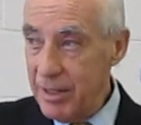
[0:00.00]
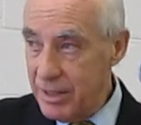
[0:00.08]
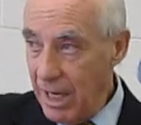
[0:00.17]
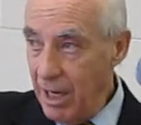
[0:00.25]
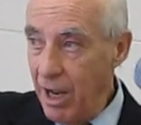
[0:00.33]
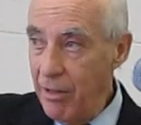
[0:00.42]

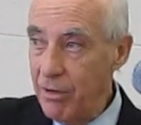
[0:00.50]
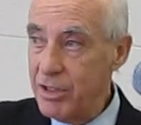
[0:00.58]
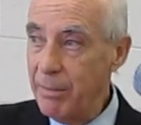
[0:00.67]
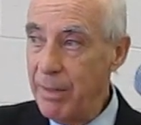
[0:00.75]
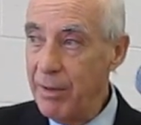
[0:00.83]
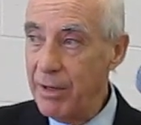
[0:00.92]
Tell
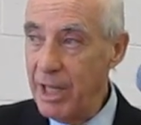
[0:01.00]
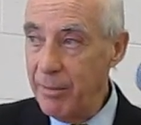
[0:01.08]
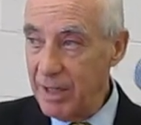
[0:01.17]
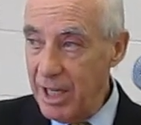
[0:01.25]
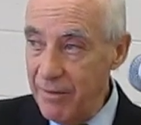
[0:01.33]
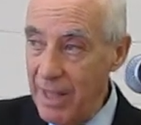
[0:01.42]
others about
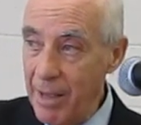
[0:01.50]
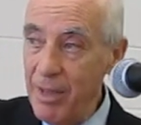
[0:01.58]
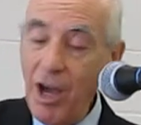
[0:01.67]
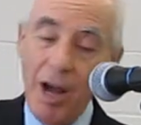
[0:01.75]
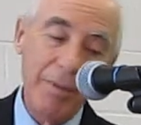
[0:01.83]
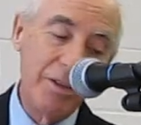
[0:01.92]
Him. Give them
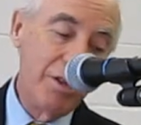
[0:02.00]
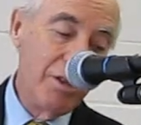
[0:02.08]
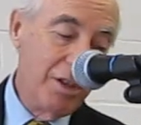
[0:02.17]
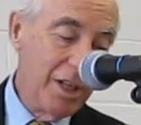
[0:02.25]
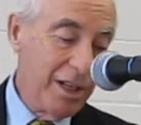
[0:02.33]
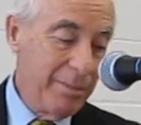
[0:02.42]
the
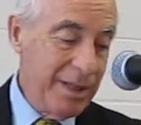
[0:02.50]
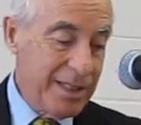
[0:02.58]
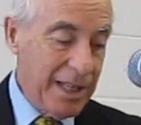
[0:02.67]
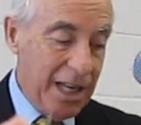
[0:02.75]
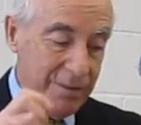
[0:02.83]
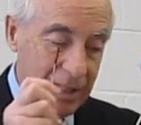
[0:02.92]
opportunity to be
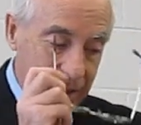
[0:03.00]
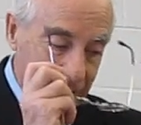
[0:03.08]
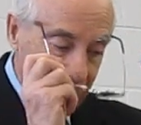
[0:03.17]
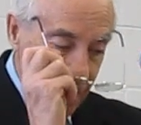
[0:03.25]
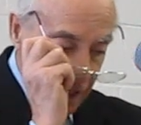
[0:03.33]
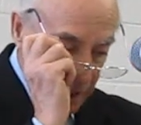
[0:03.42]
saved. Get the
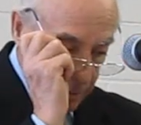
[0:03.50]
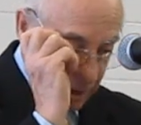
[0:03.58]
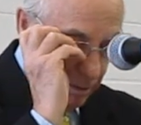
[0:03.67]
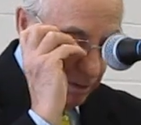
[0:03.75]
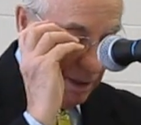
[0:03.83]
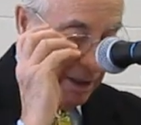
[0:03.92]

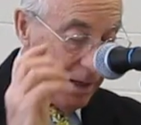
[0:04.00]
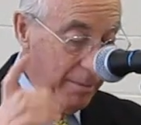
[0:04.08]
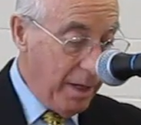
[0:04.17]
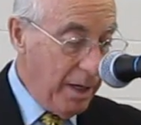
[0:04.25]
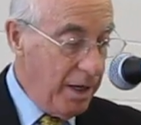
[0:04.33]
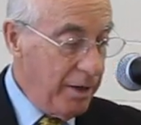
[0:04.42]
gospel out to
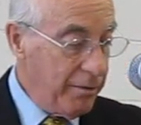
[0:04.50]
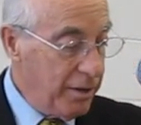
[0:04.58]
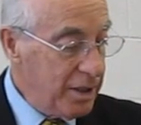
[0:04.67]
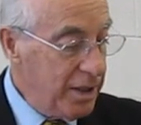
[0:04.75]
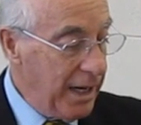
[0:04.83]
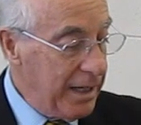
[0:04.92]
them.
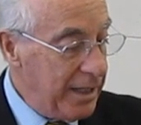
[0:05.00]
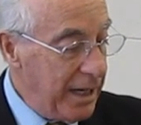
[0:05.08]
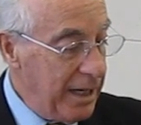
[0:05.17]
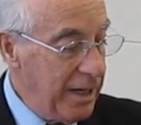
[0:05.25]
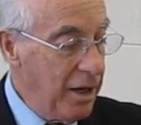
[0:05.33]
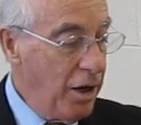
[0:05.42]
Verse
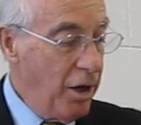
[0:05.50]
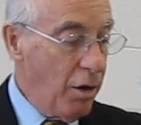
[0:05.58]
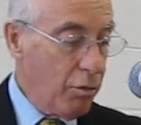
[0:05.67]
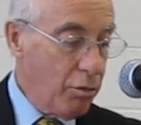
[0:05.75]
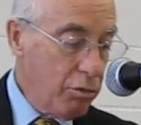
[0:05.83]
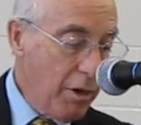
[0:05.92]
19,
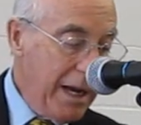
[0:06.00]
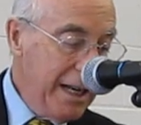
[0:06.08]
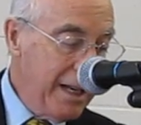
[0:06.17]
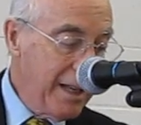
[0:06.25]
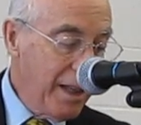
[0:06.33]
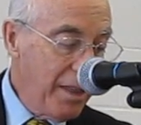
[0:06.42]

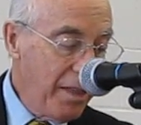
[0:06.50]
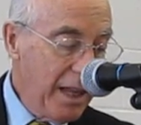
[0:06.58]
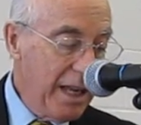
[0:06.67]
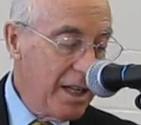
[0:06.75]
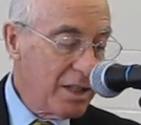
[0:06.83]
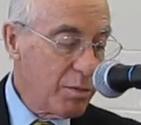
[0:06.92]
write the
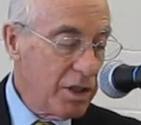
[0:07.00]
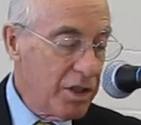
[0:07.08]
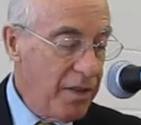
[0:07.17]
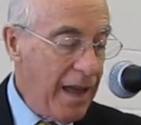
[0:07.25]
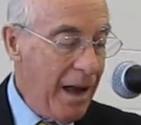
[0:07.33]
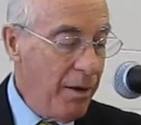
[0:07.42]
things
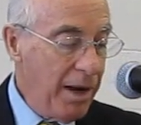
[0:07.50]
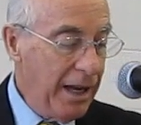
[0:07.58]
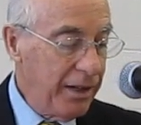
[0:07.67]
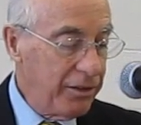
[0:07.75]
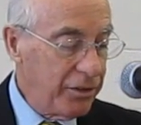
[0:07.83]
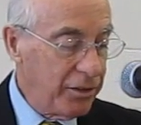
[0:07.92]
which thou
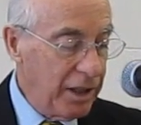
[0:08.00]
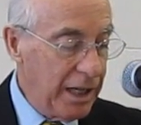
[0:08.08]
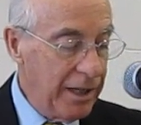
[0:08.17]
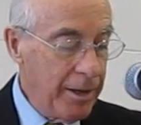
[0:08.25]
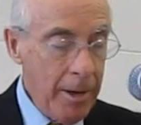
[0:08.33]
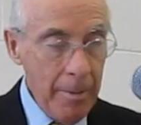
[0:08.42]
hast
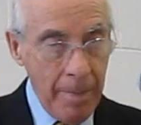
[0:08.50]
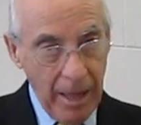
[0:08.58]
seen.